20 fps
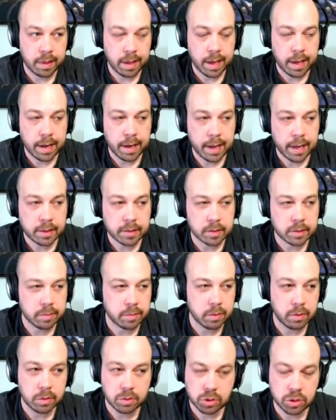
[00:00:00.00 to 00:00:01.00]
that
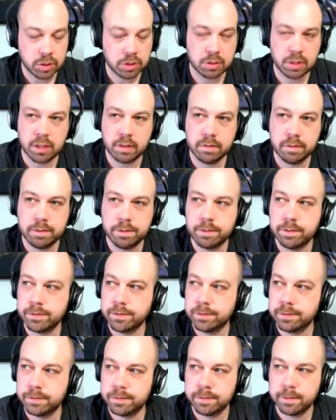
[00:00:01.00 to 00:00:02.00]
has a, just like
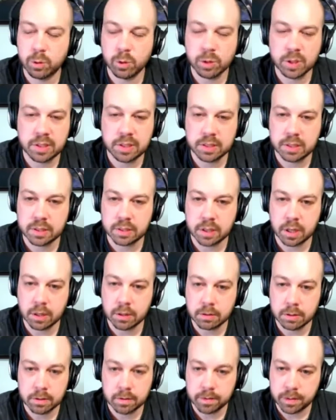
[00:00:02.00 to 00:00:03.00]

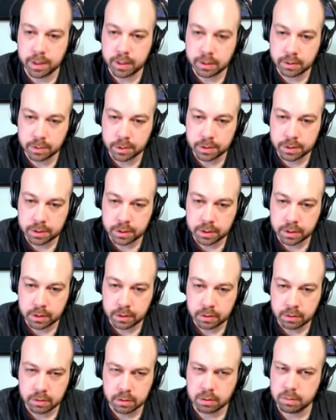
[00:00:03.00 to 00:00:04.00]
4,600 followers,